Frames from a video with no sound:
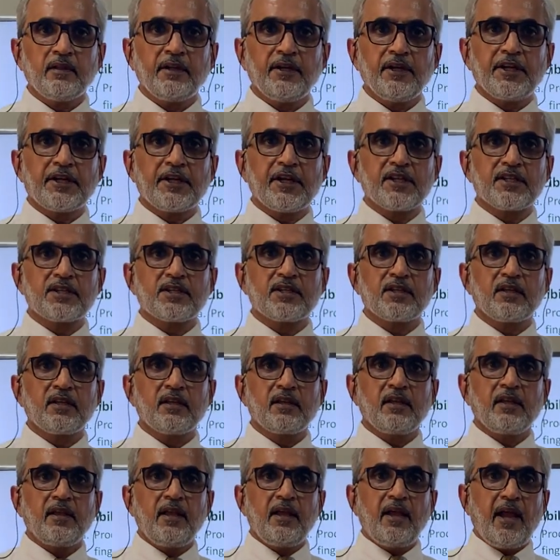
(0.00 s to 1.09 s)
It is
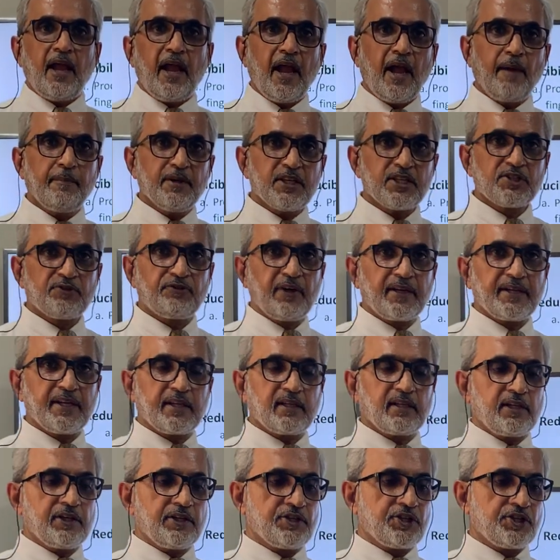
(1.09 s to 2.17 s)

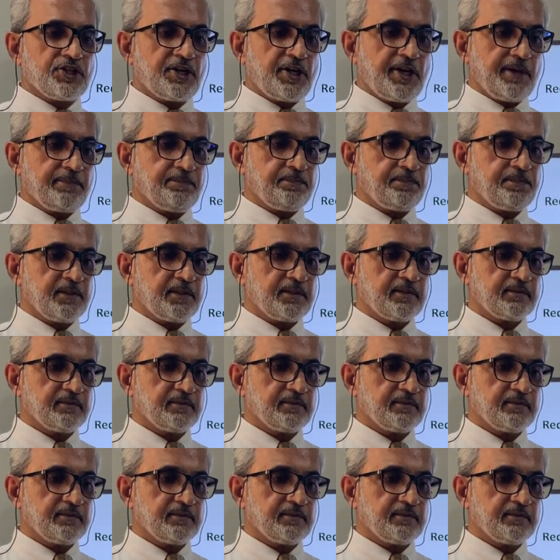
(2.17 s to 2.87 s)
hemispherical in shape.